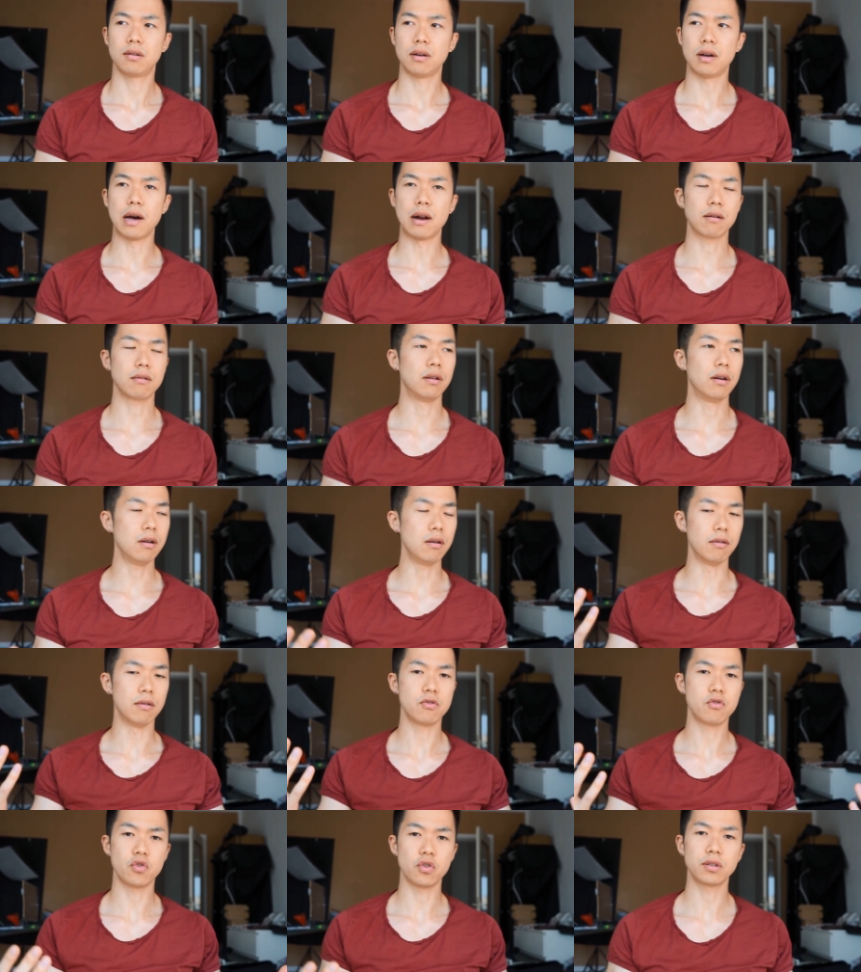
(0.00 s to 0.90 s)
I don't
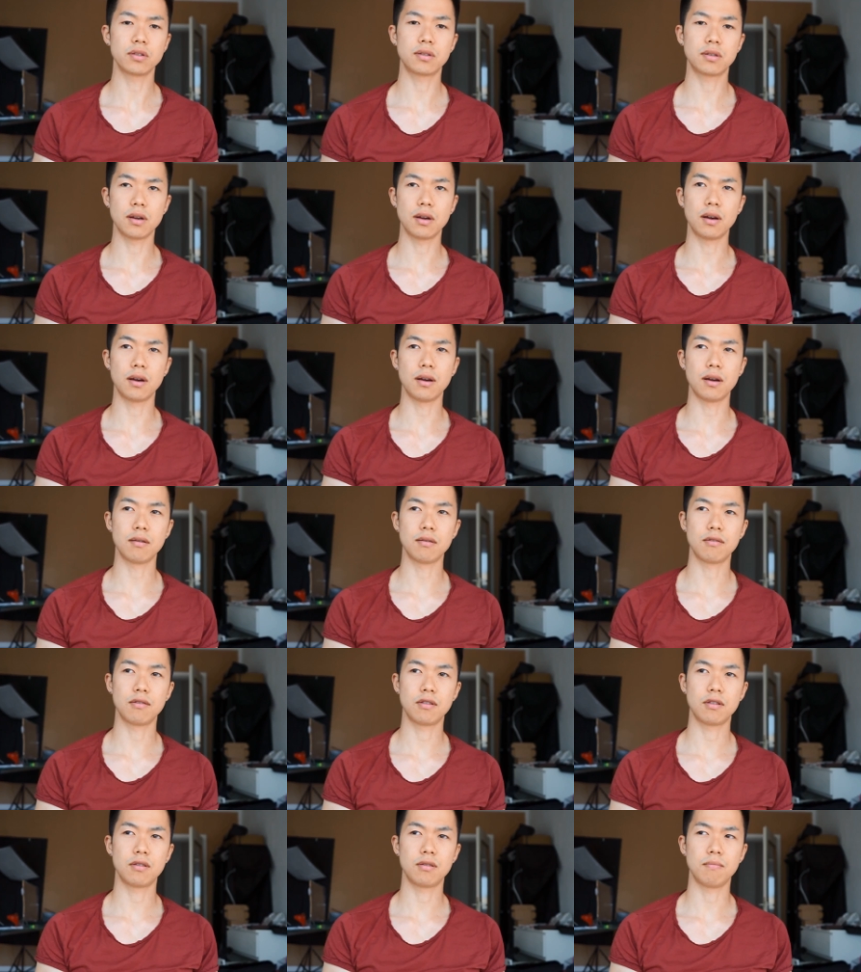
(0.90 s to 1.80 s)
know, just uh,
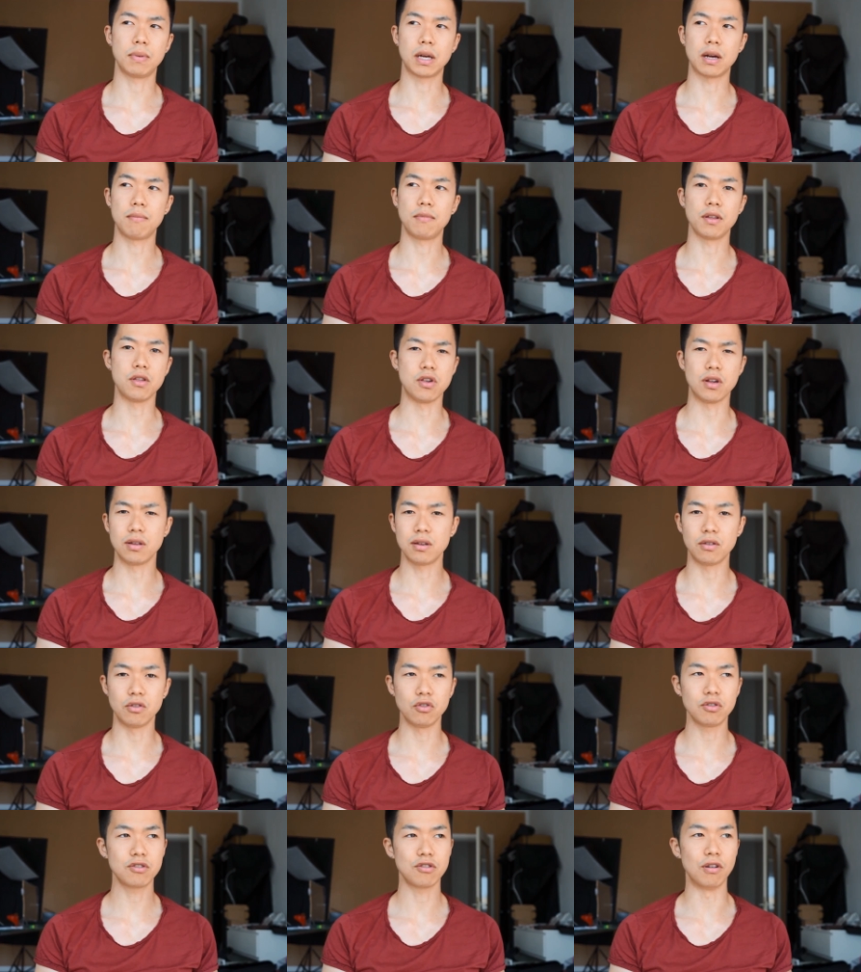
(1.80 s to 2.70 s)
become a gender
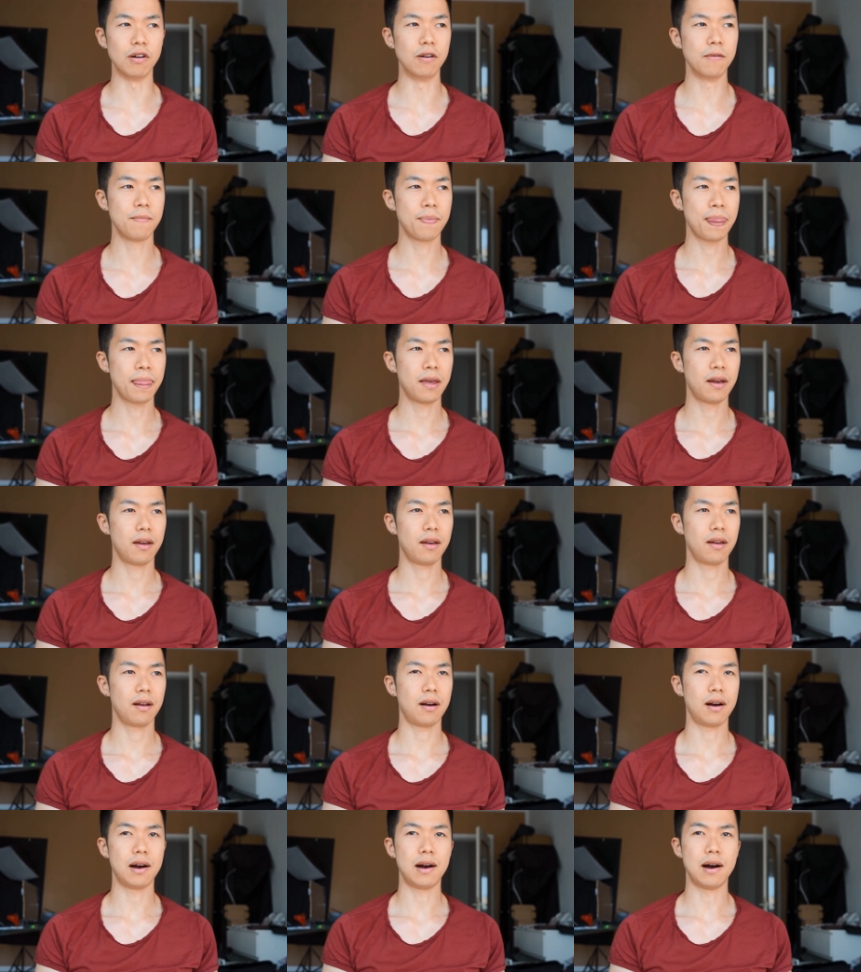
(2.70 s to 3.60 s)
neutral.
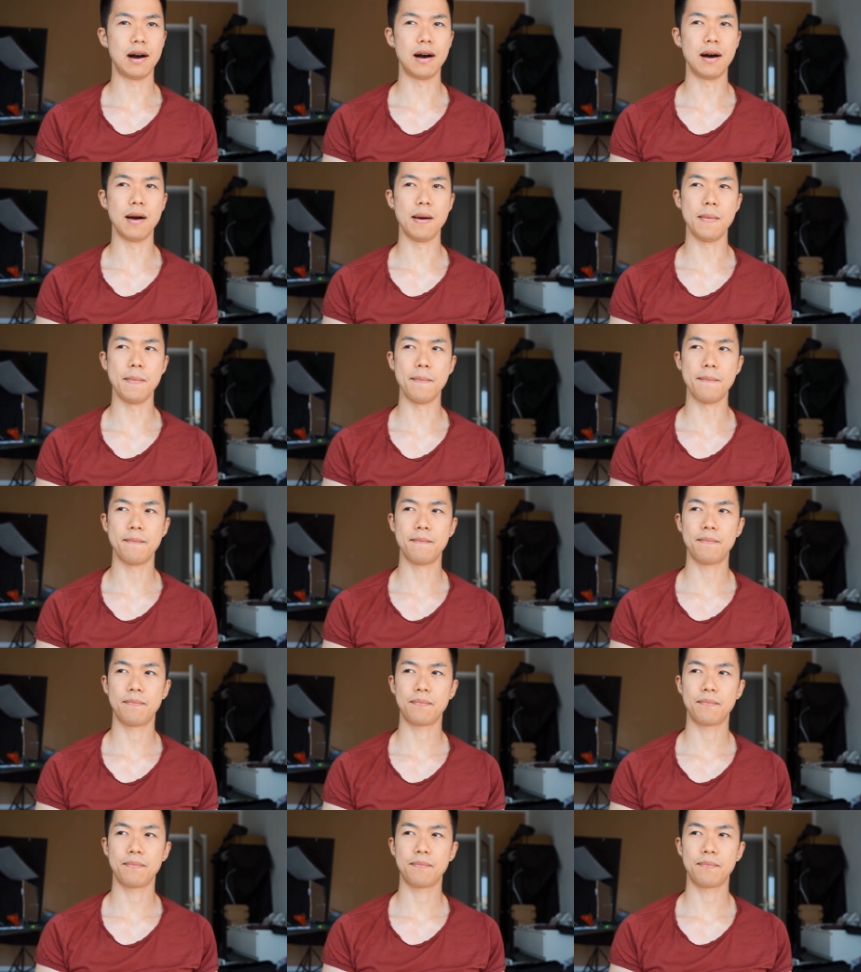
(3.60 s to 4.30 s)
Um,